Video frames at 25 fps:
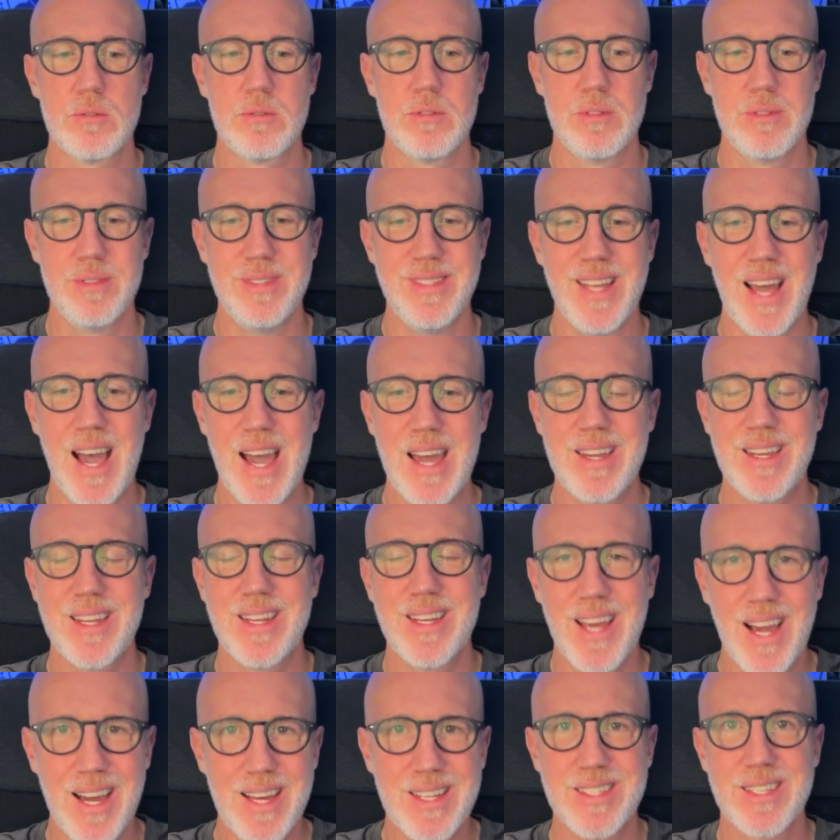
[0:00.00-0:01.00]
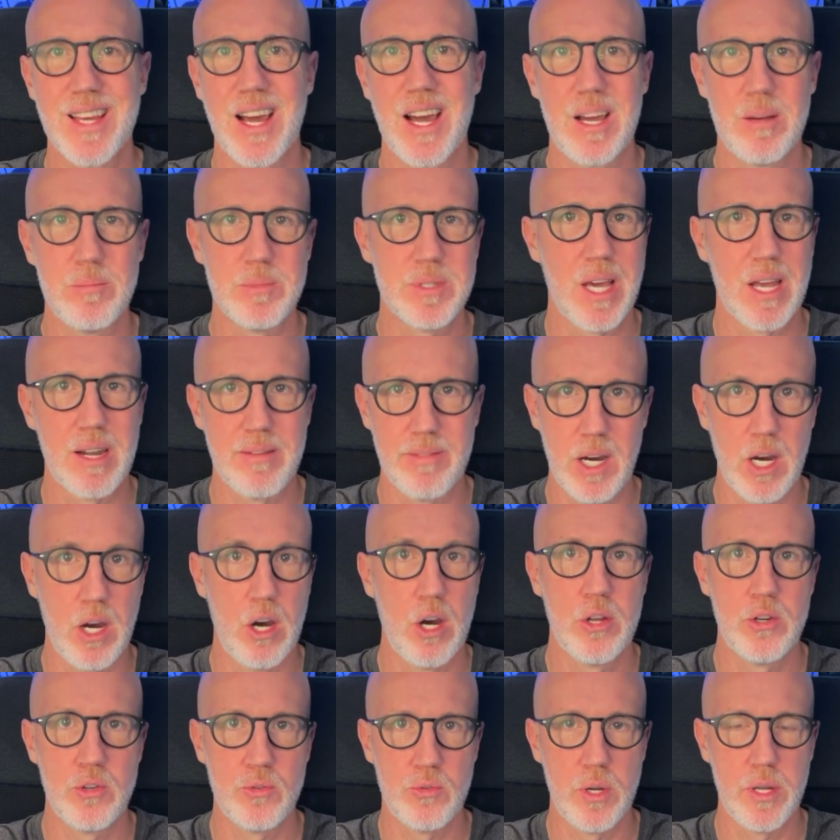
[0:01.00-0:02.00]
99 times out of
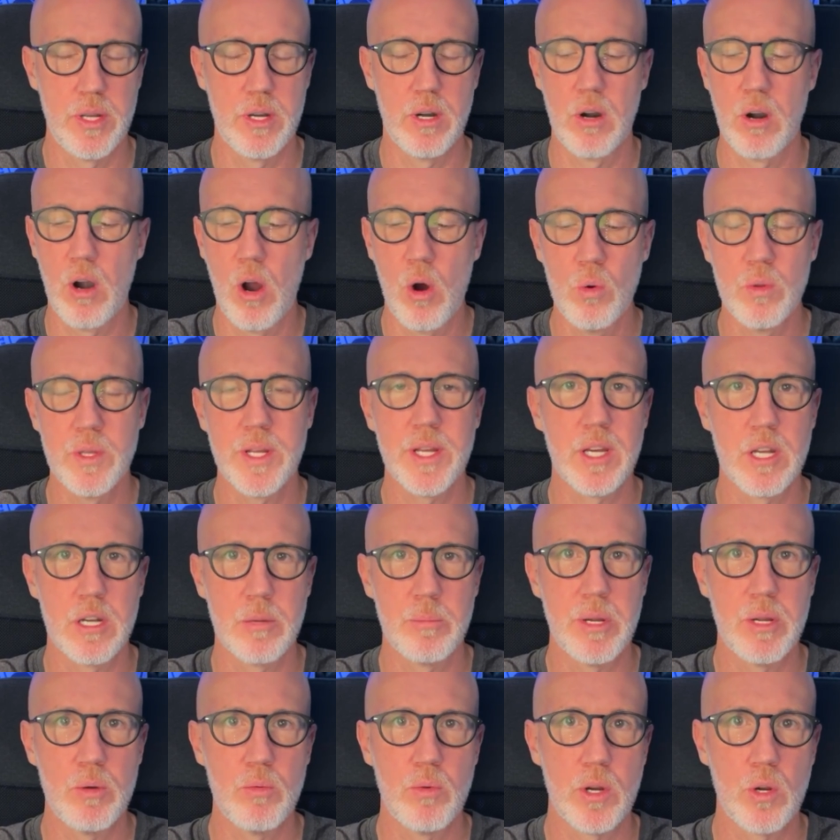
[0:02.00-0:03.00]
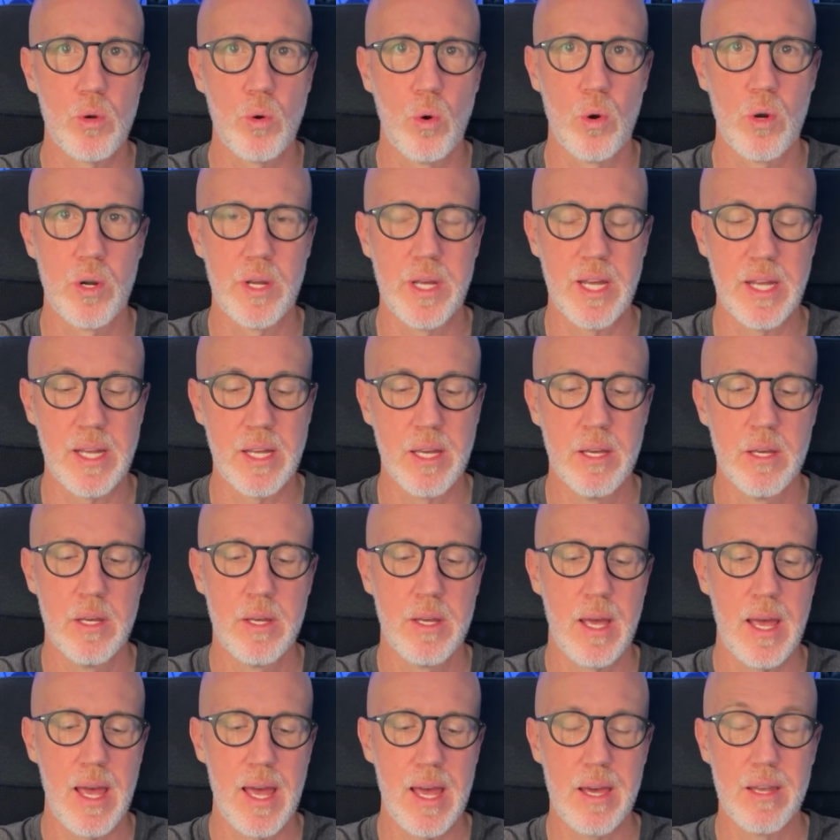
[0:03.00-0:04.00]
100, are only going to be recording
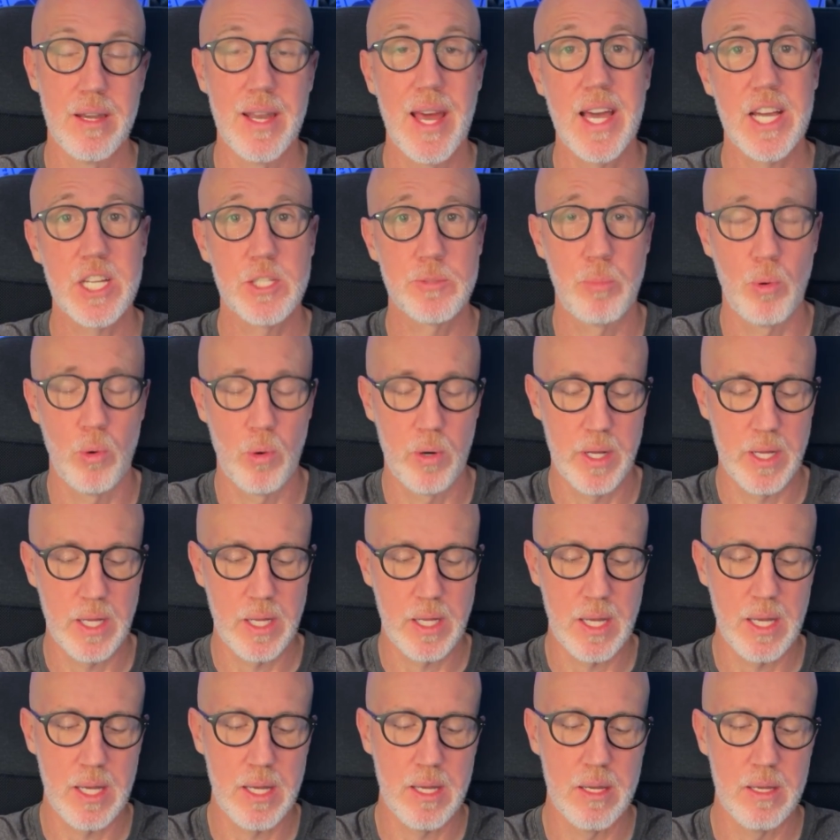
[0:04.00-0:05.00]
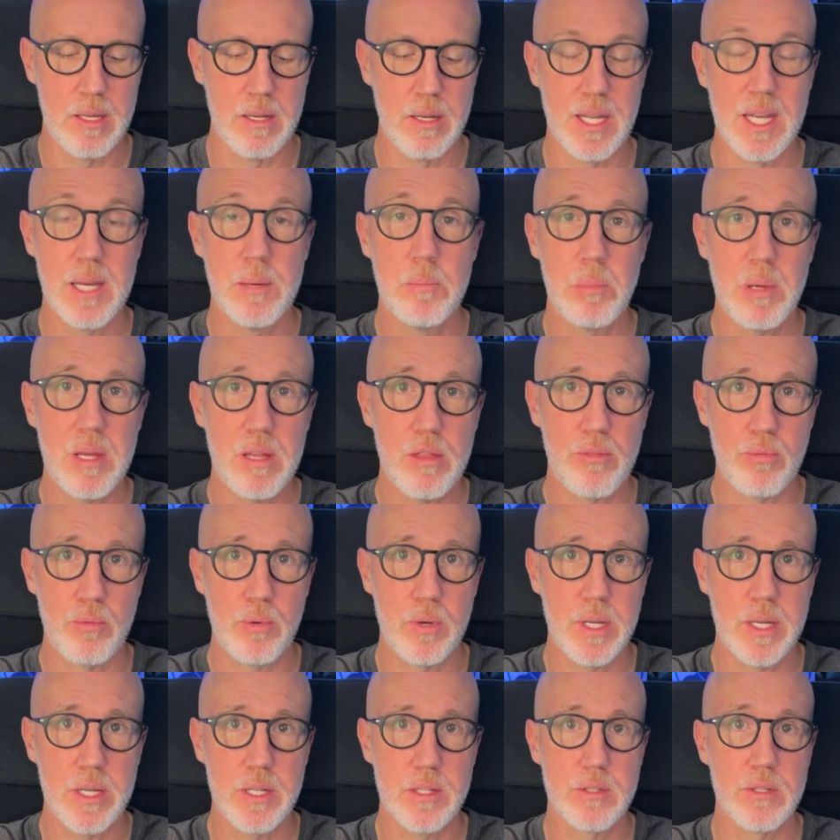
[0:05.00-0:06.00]
and exporting in
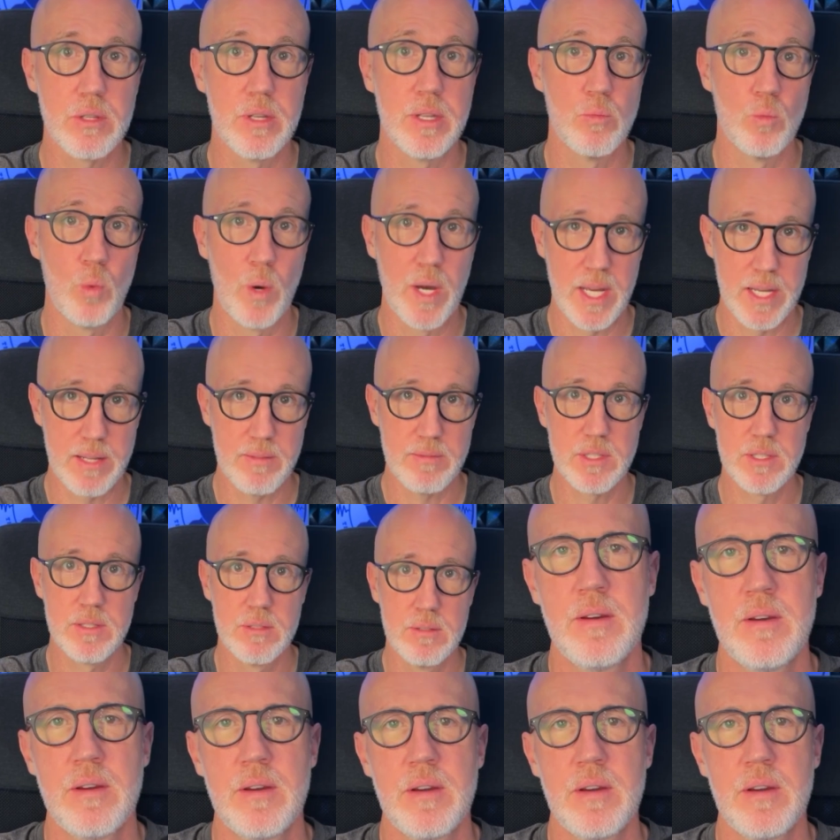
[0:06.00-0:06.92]
MP3s and WAVs.